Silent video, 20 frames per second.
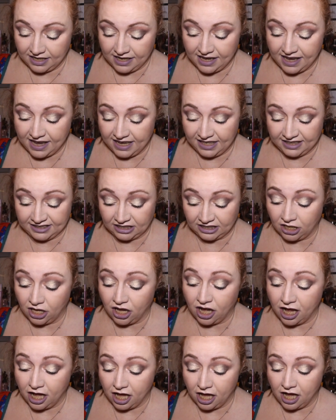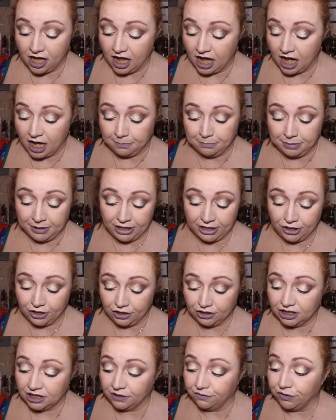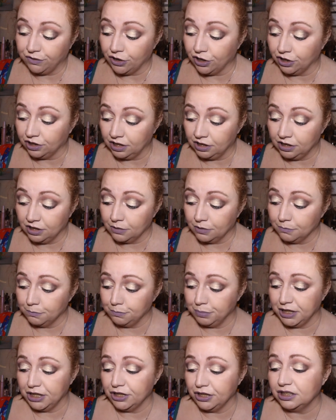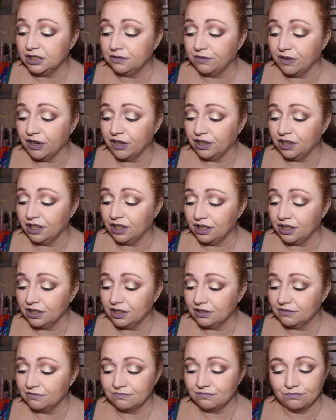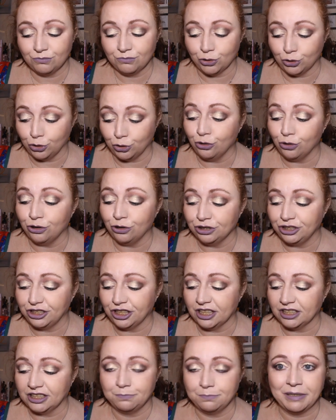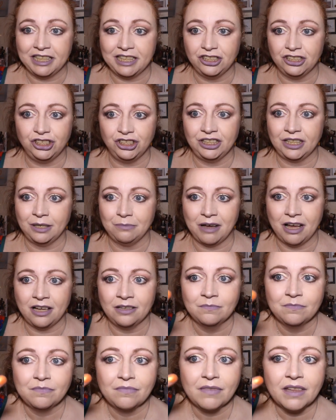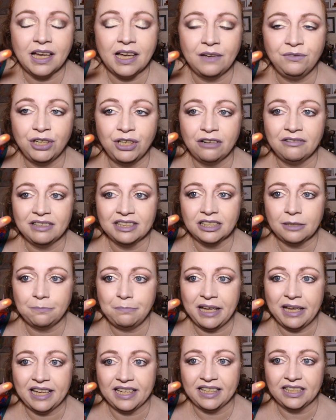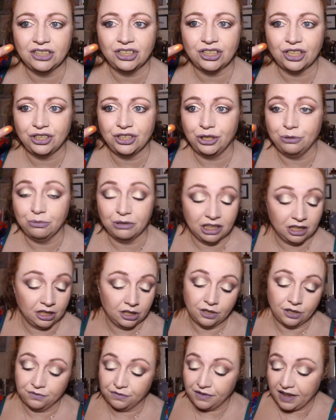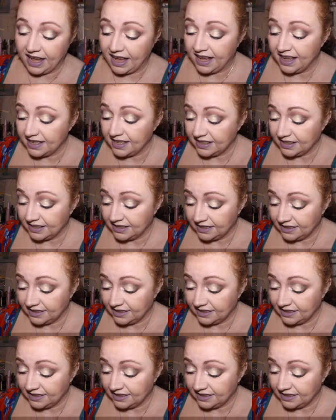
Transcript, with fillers: it is a beautiful beautiful gorgeous peach shimmer. If you're into peach, you will love that.